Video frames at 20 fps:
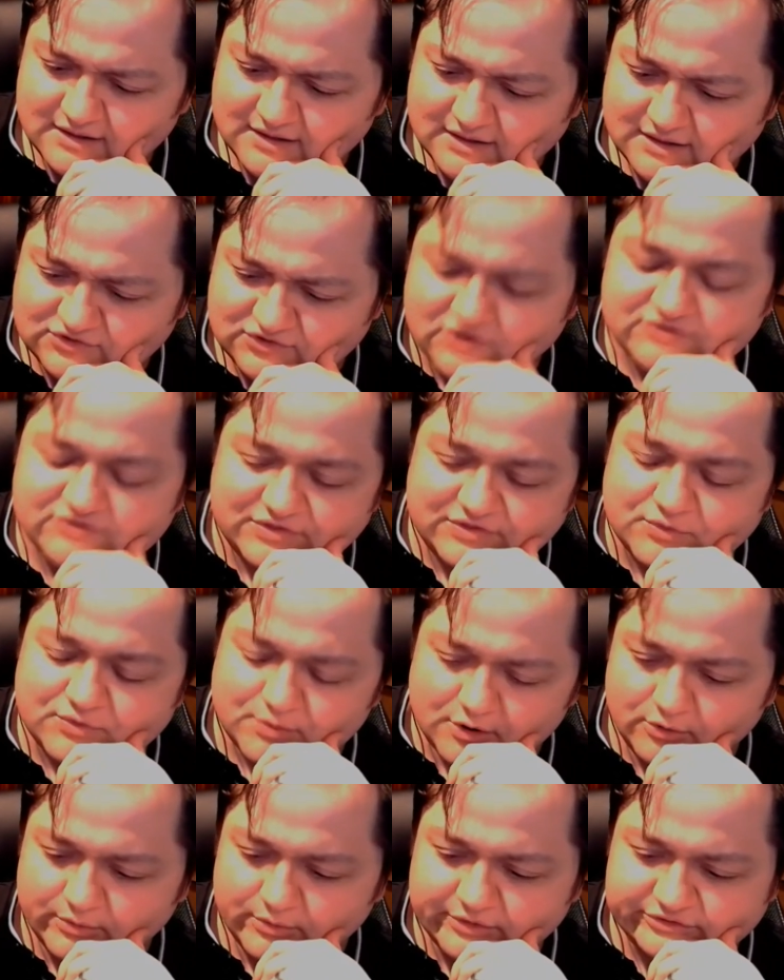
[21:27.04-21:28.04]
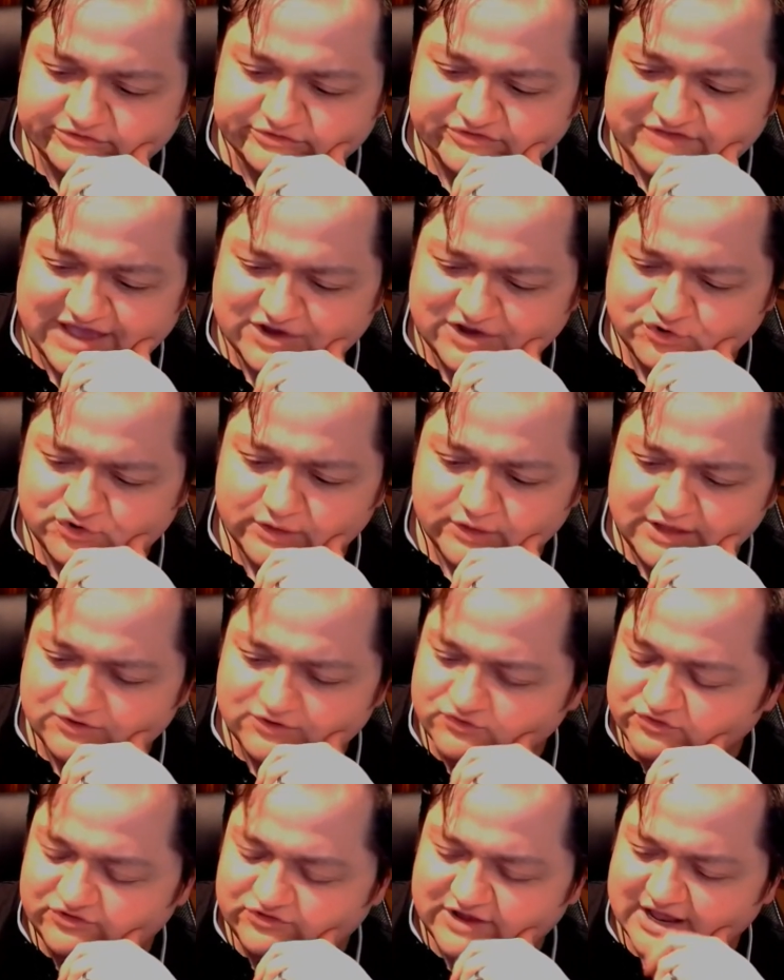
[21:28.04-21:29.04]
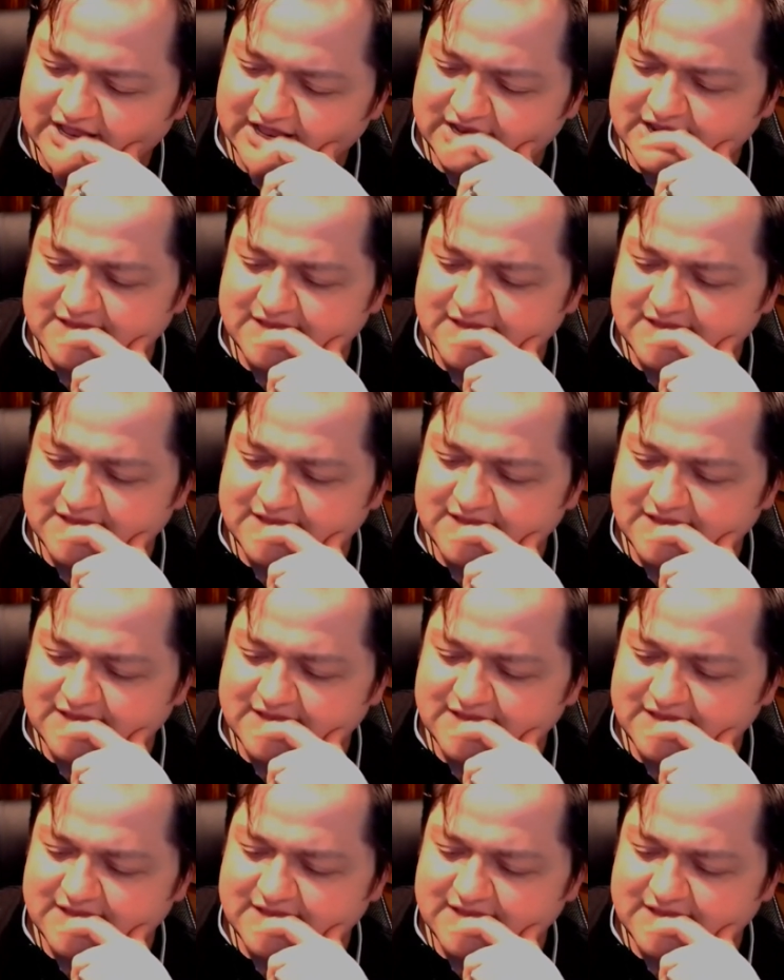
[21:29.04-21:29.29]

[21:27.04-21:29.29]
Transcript: it turns out the real world is actually interesting,